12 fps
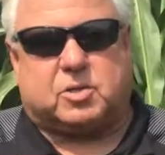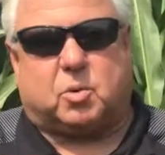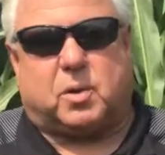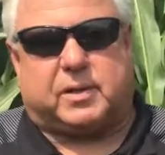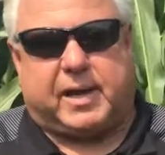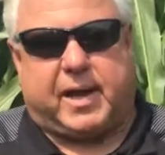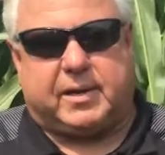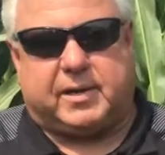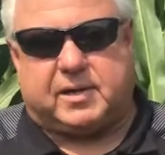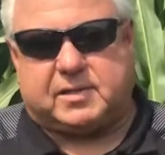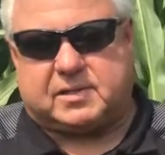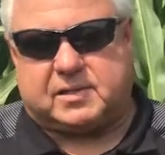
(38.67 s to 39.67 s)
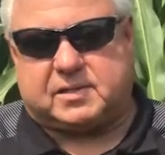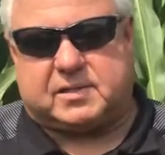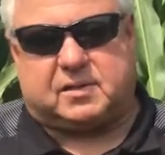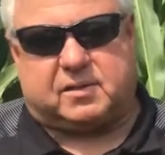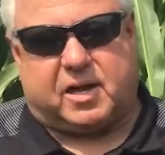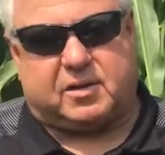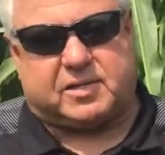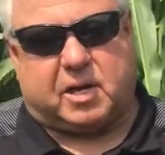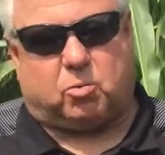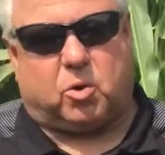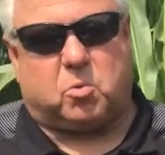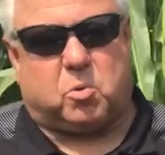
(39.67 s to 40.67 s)
So what that does is it allows
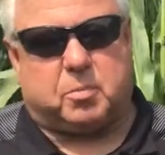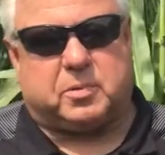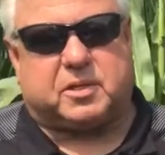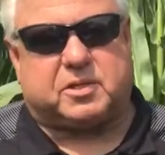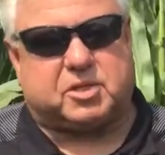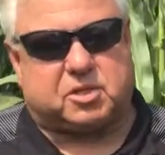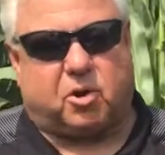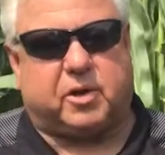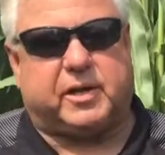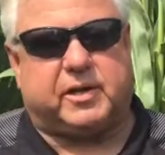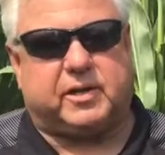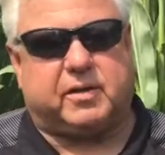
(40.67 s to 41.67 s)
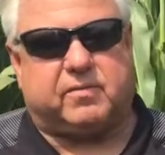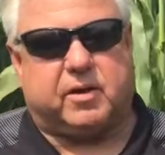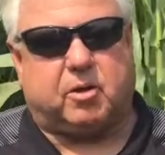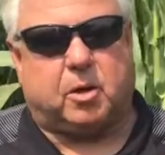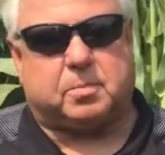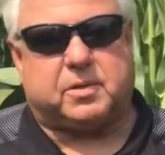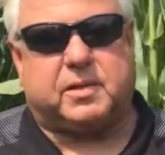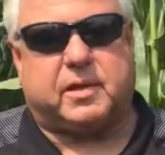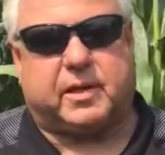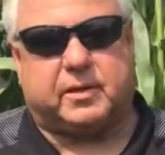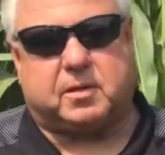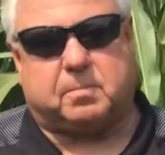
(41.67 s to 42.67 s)
that rootworm to start getting developed.
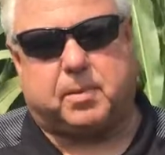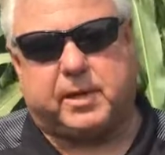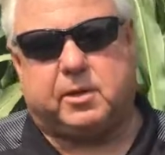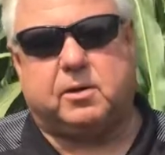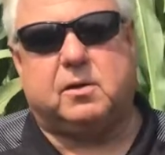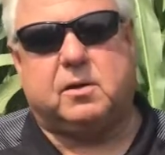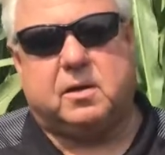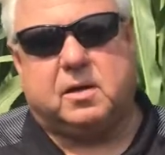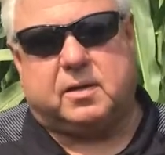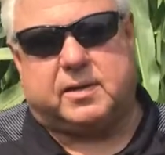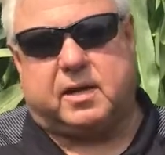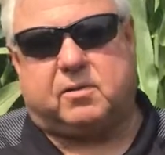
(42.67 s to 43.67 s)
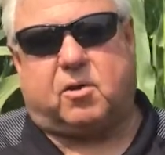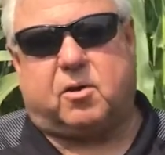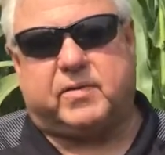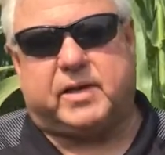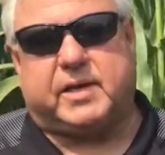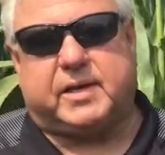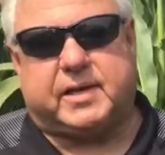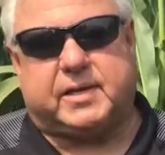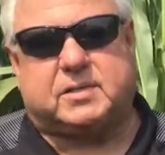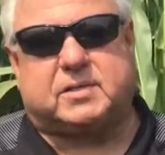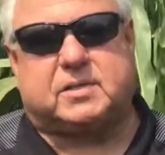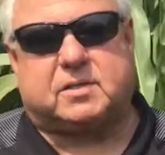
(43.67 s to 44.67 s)
And the bigger that larvae
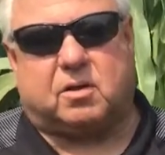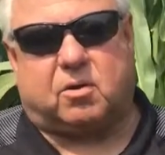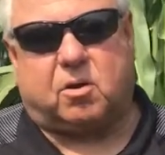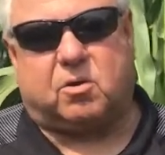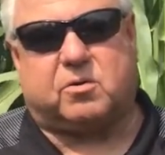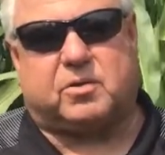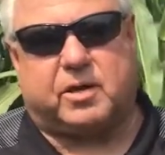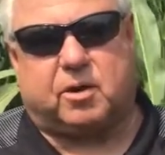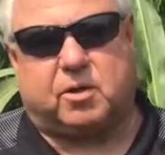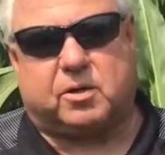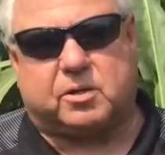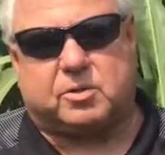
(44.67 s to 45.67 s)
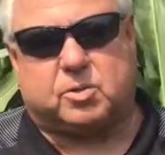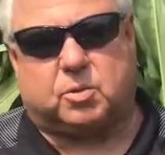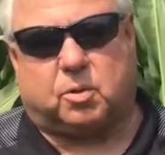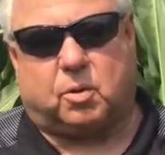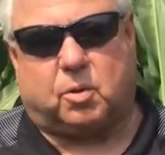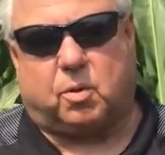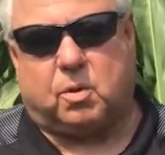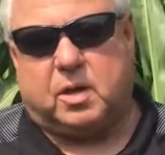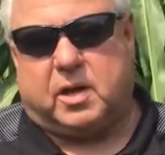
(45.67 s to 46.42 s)
gets, the harder they are to control.